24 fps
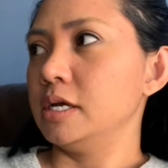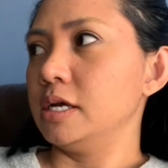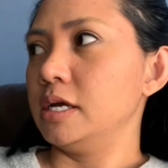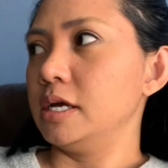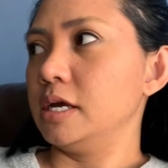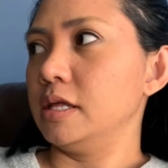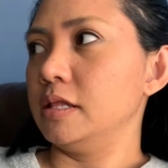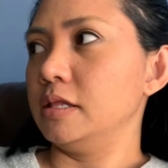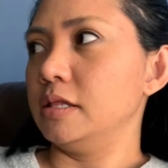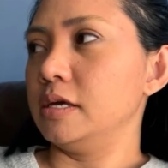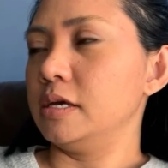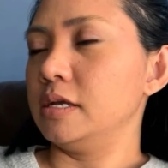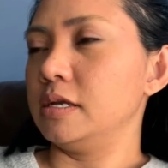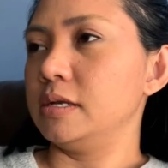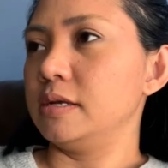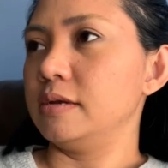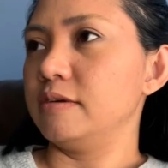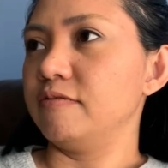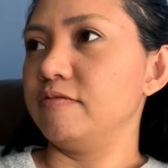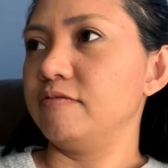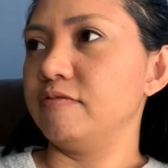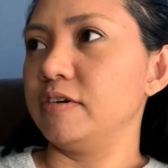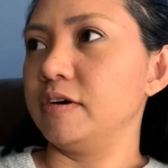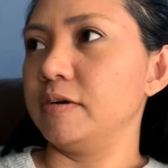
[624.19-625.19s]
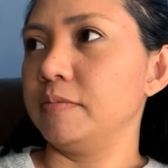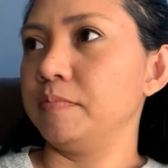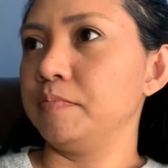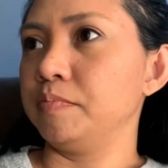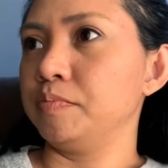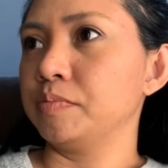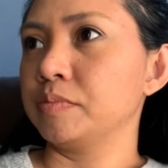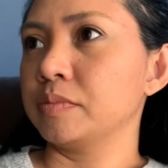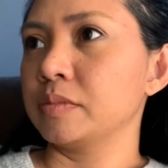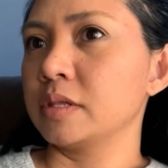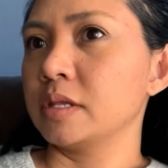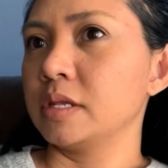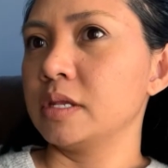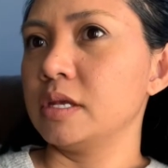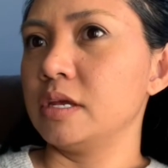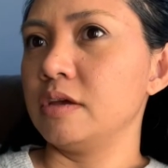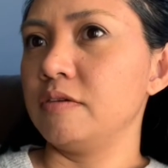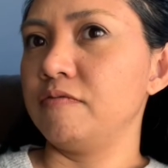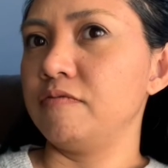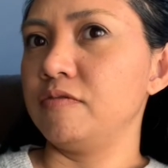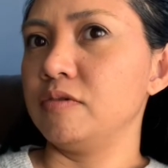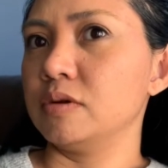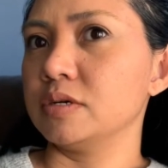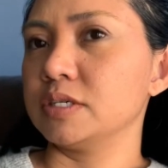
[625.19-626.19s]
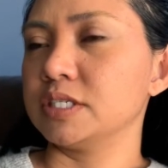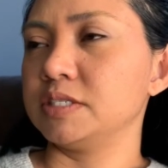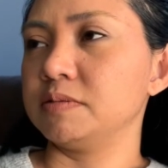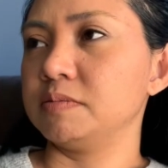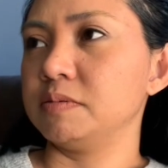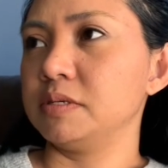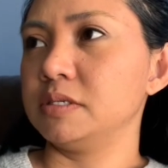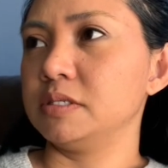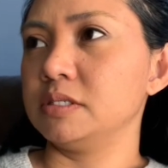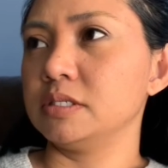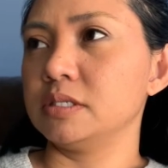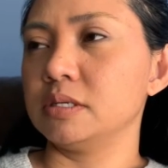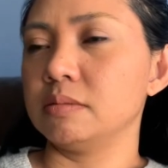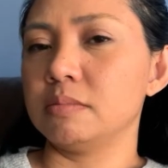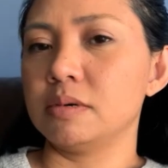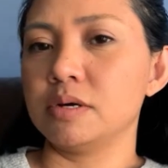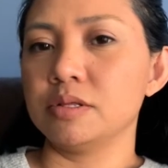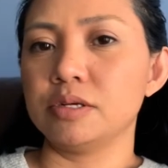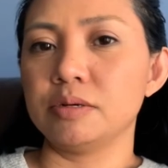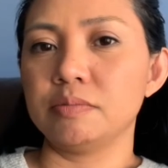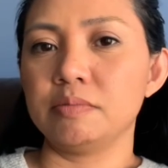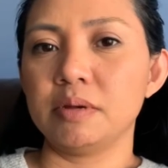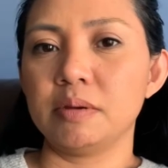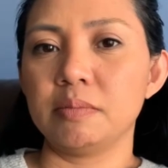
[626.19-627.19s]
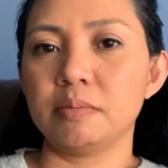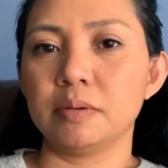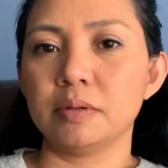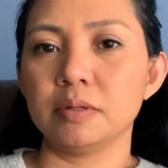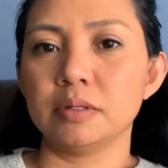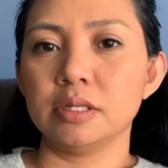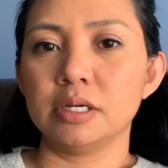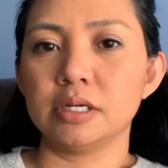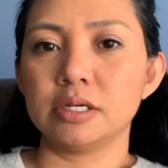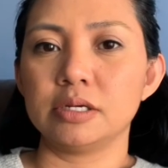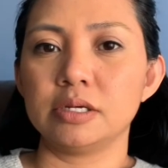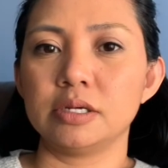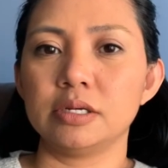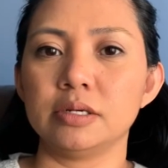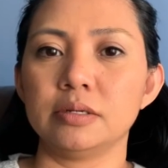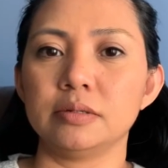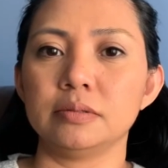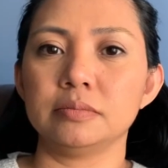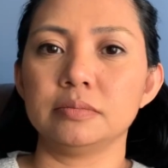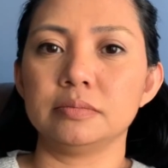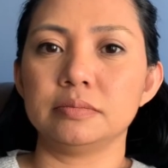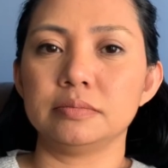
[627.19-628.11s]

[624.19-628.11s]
And then if you experience some other people, like, you know,